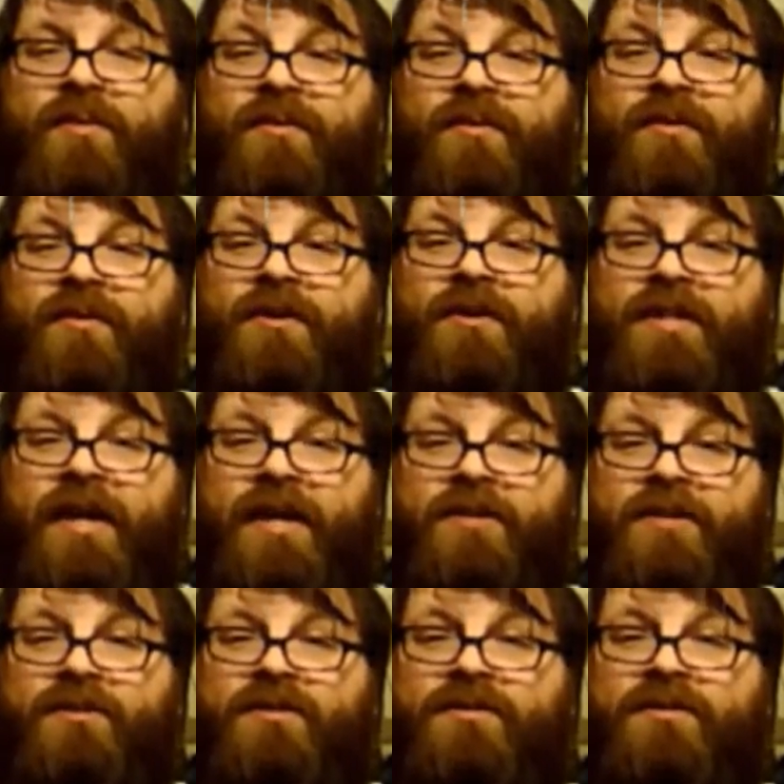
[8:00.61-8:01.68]
refers to
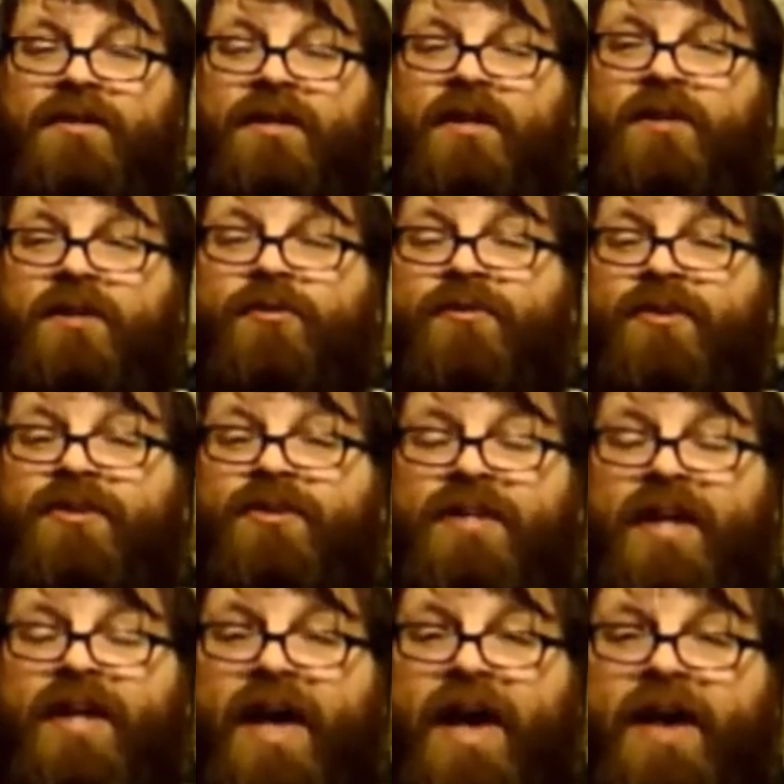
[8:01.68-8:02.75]
angels, refers
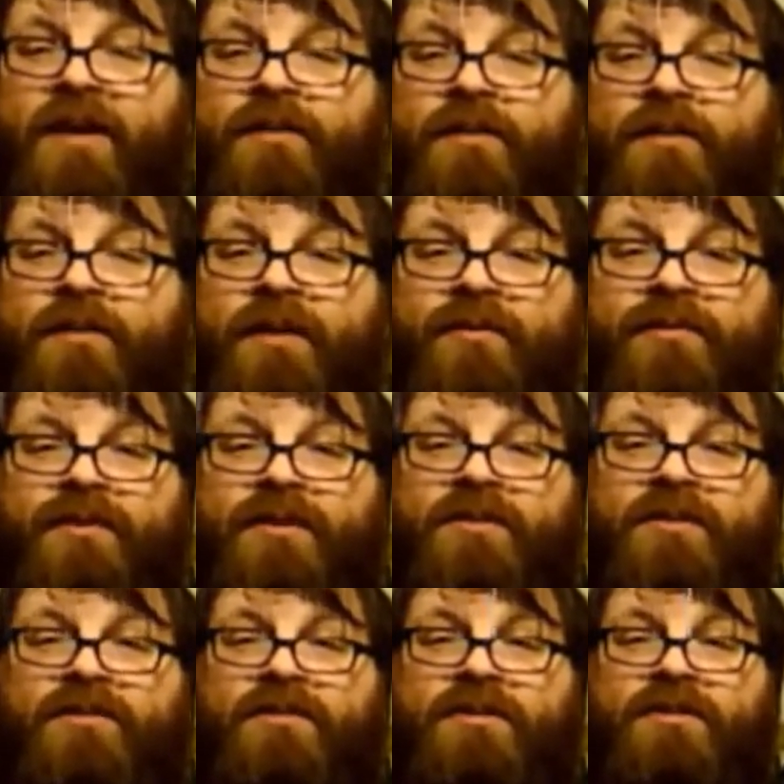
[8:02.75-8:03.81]
to Adam, and it
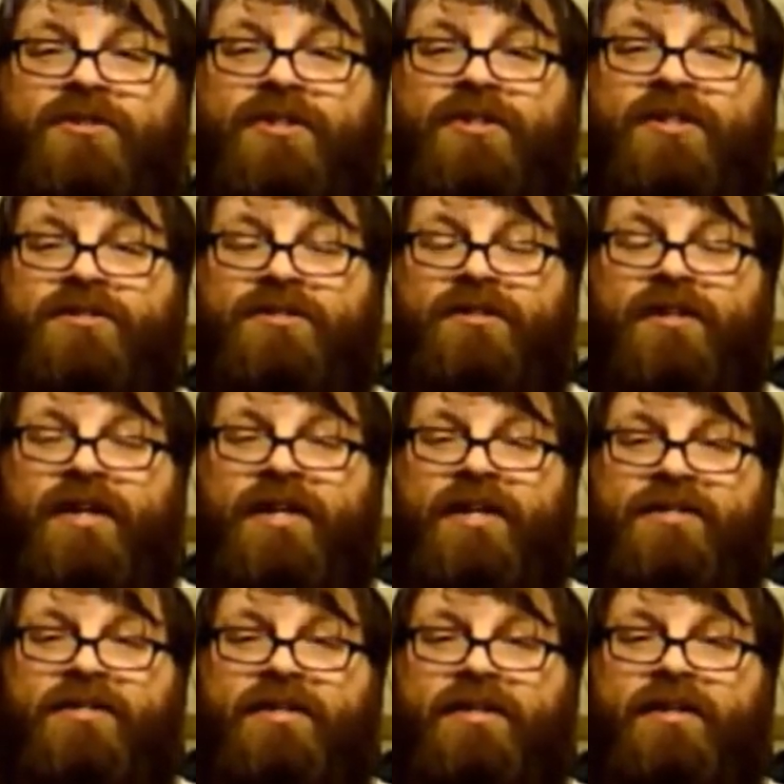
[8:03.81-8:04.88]
refers to Jesus
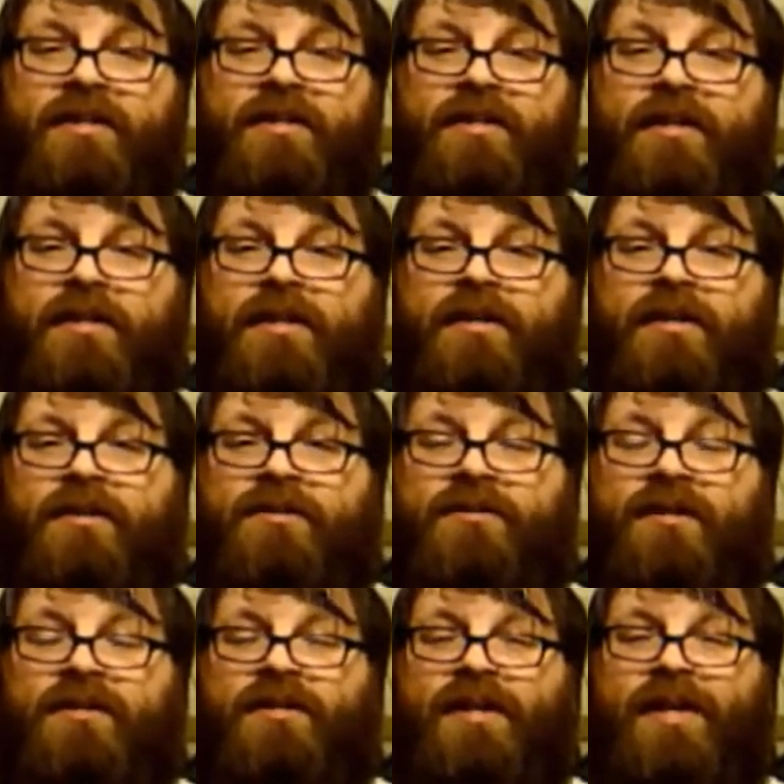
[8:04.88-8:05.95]
Christ.
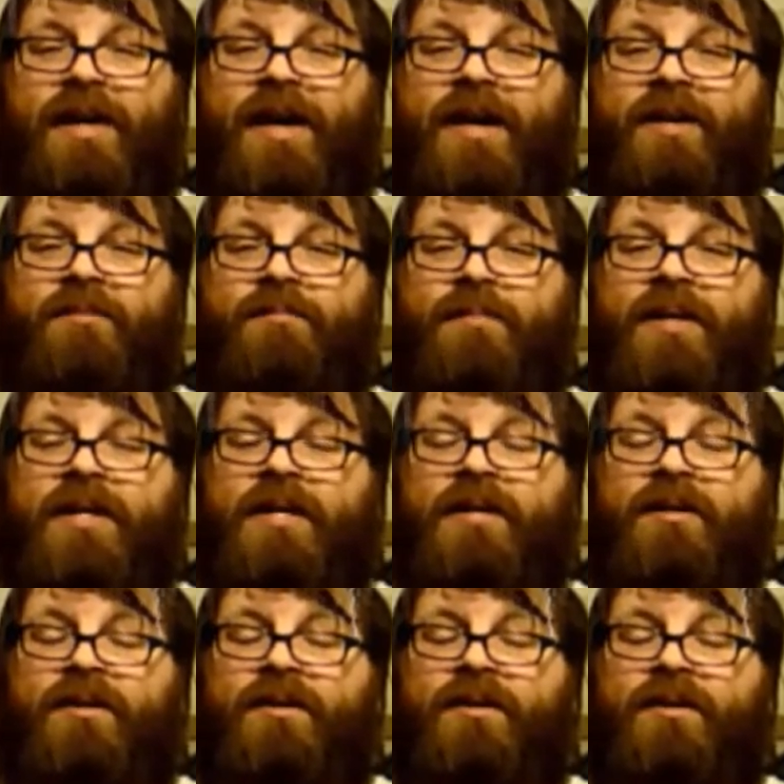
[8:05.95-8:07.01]
Sons of God
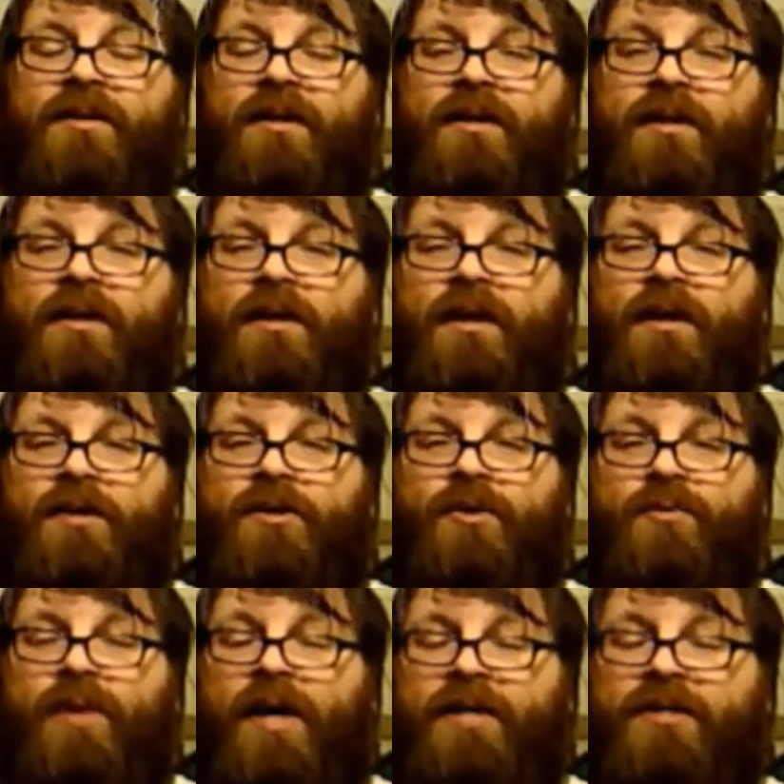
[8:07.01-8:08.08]
means a
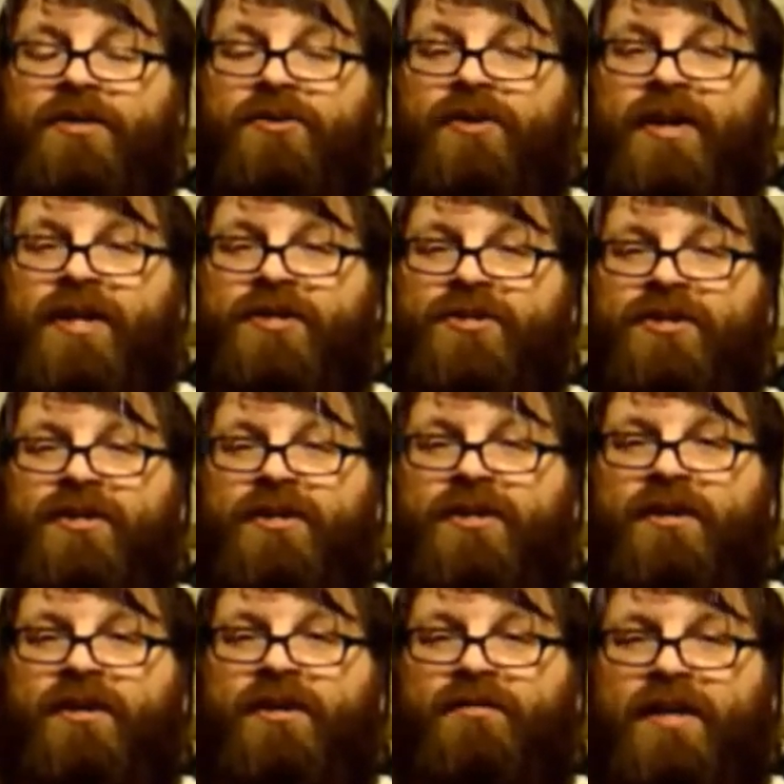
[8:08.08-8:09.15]
direct creation
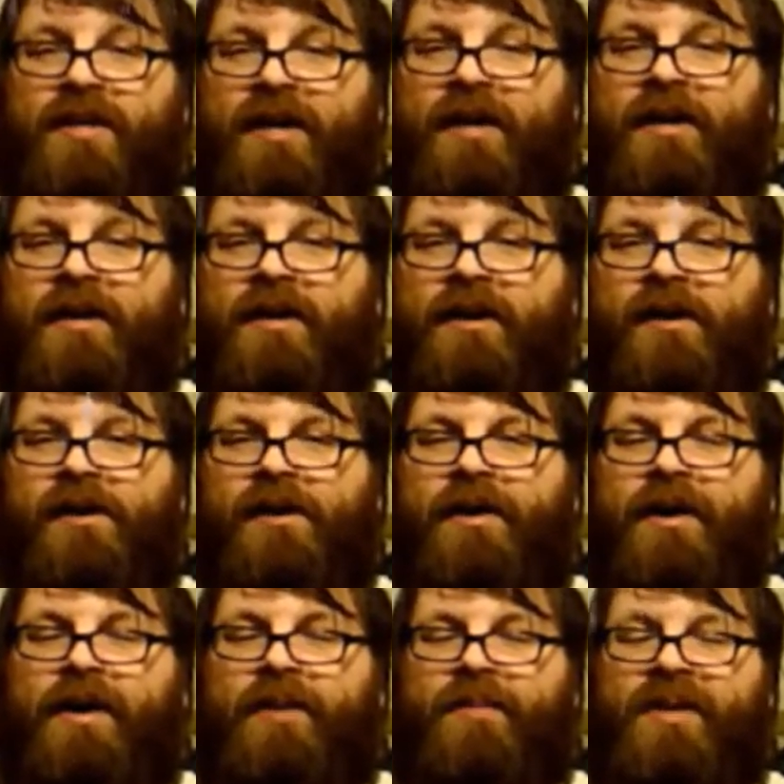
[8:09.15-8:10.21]
of God.
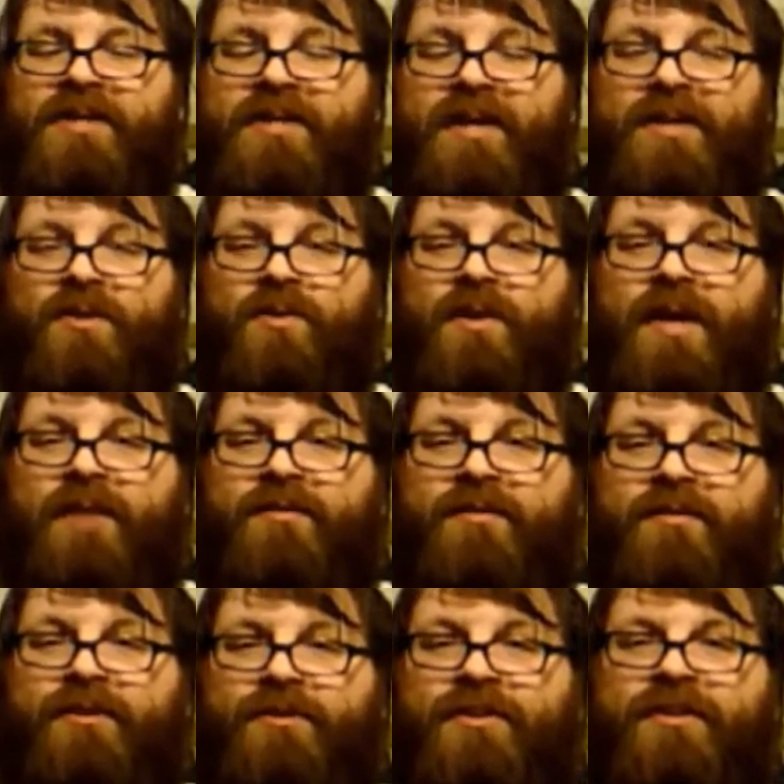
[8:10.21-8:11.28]
It means they don't have an
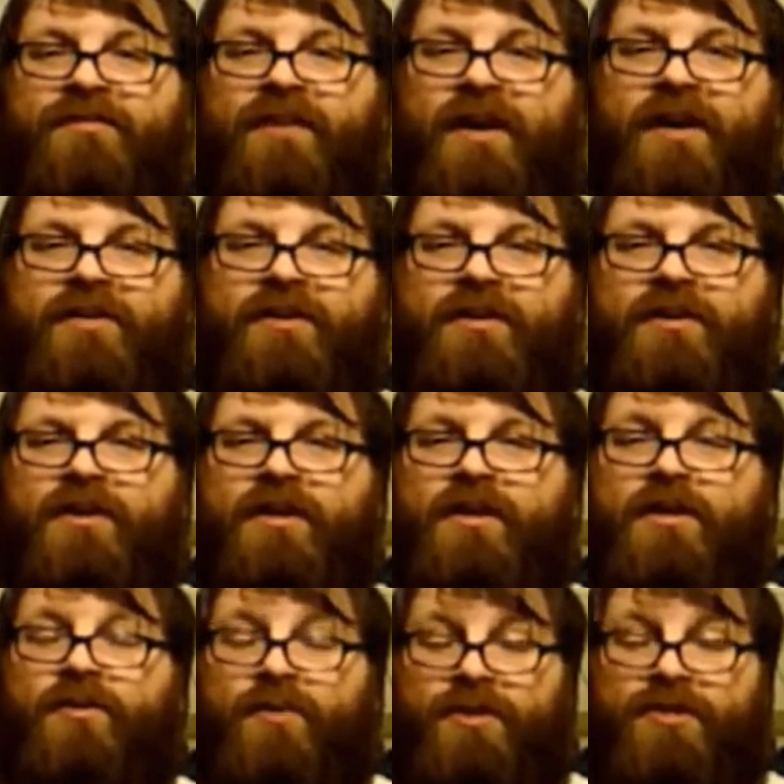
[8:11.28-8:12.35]
earthly father,
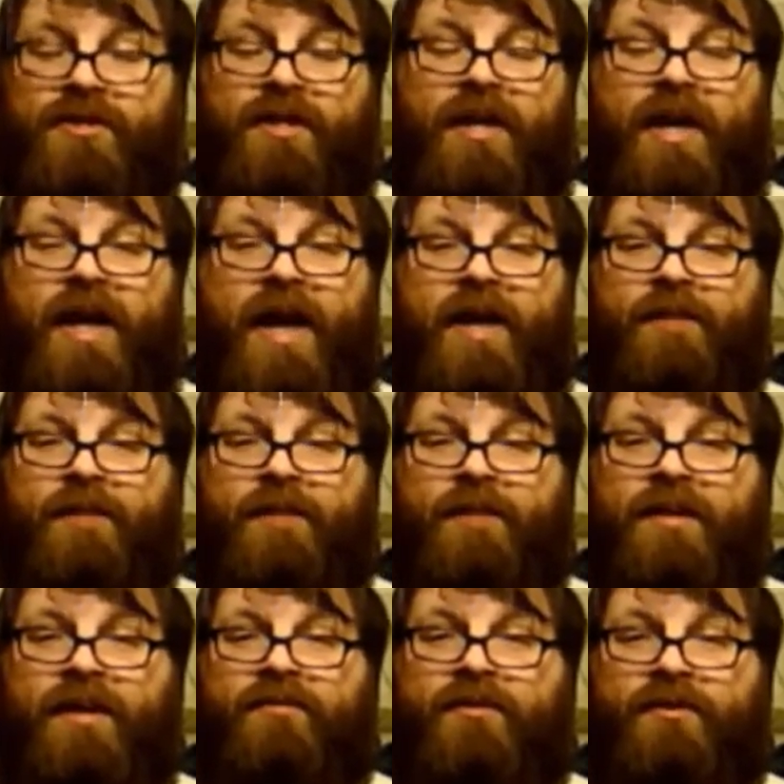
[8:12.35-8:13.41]
which Adam
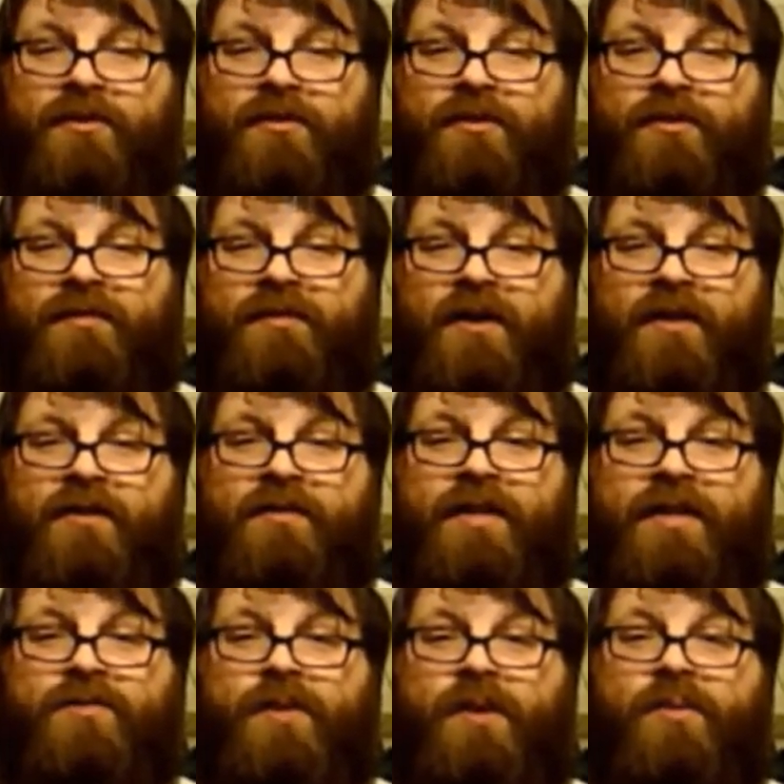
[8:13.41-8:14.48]
didn't have an earthly father.
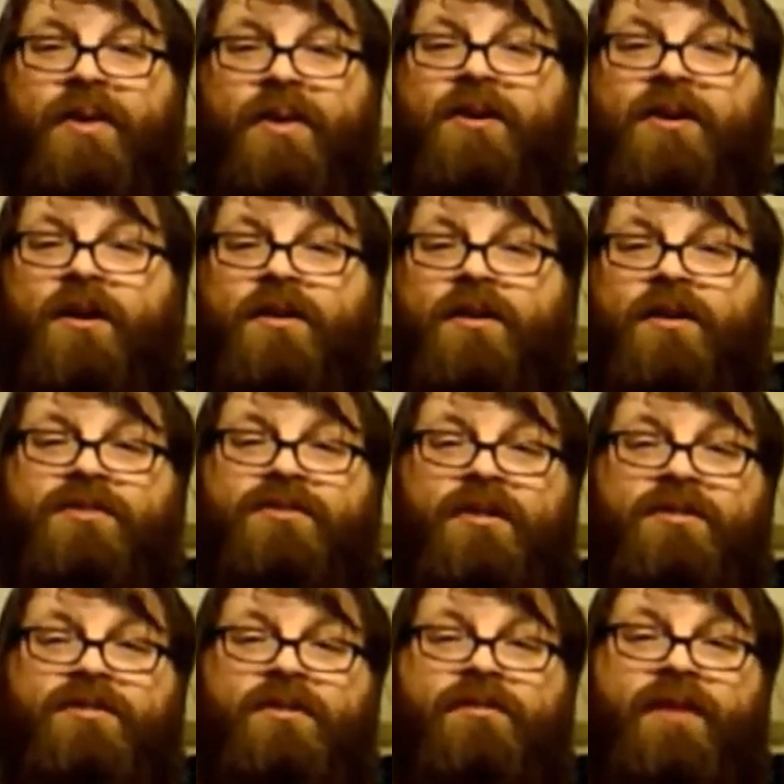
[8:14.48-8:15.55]
That's why we call us
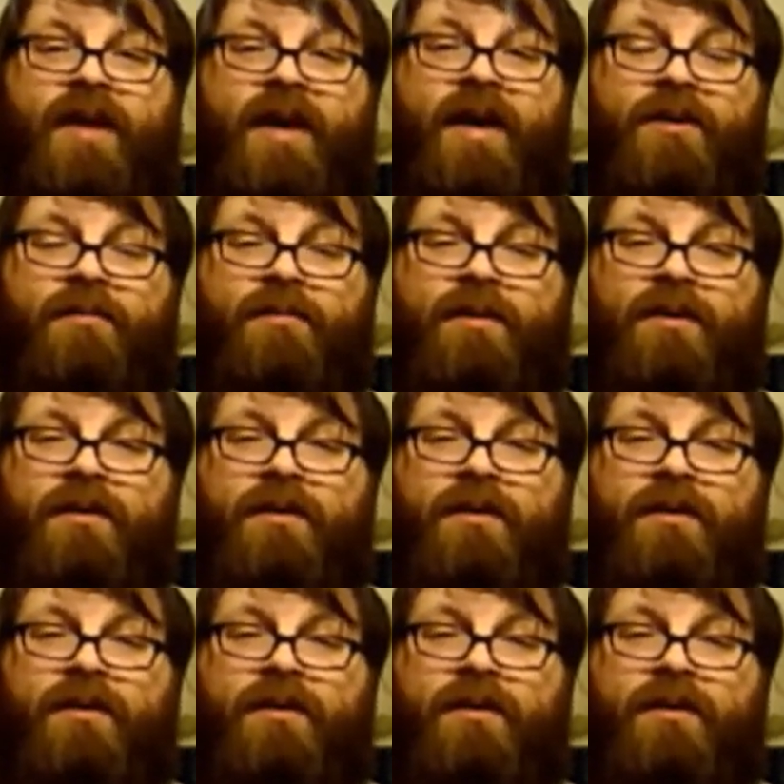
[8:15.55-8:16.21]
sons of Adam.